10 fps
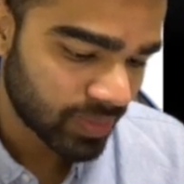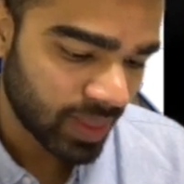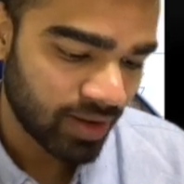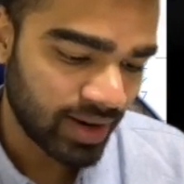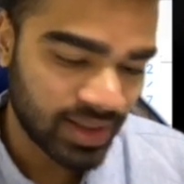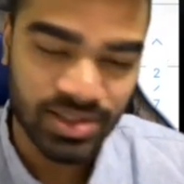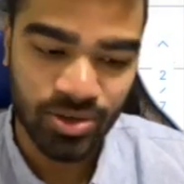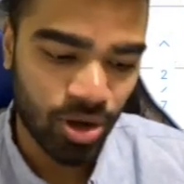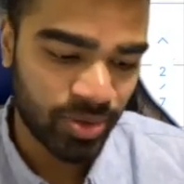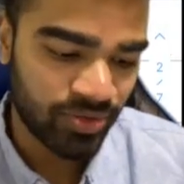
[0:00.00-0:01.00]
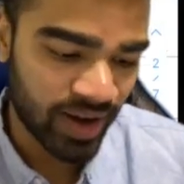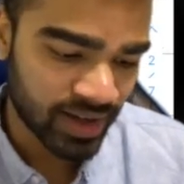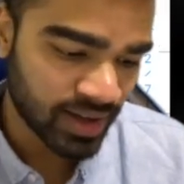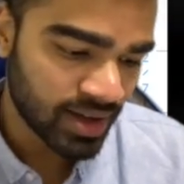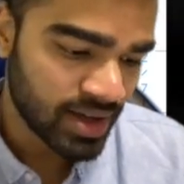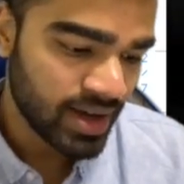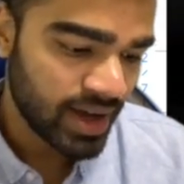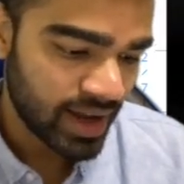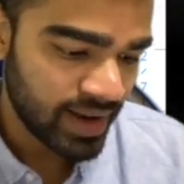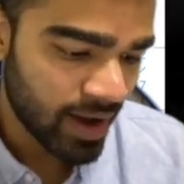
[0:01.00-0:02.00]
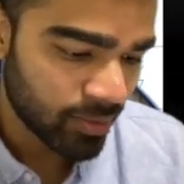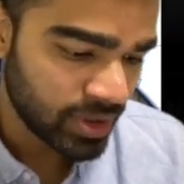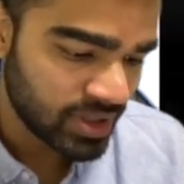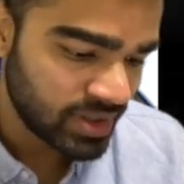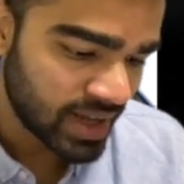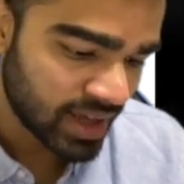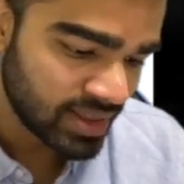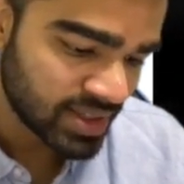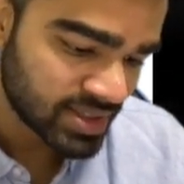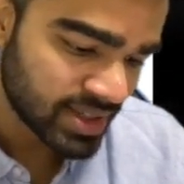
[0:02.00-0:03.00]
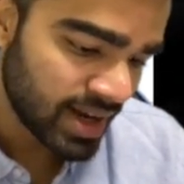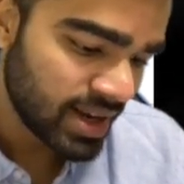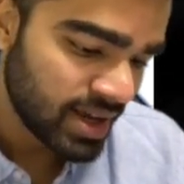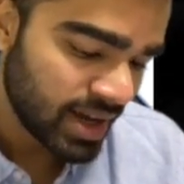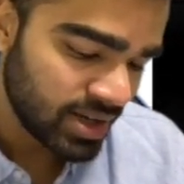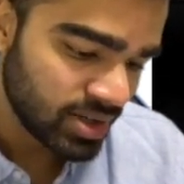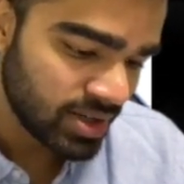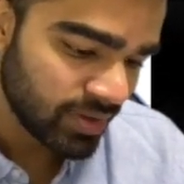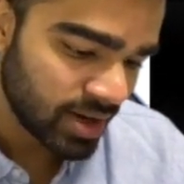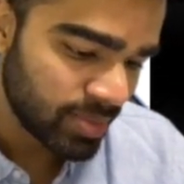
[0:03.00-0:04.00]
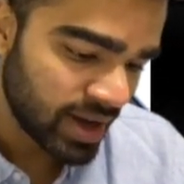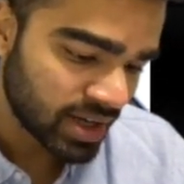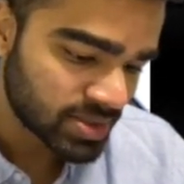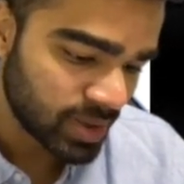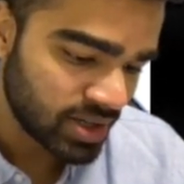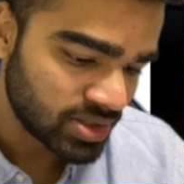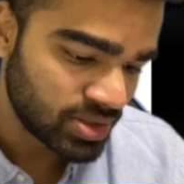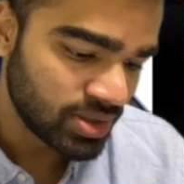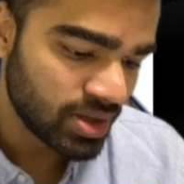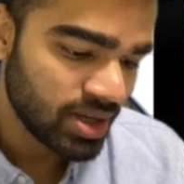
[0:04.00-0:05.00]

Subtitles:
right? That's a common factor. And now we take this side and you divide by x minus 2.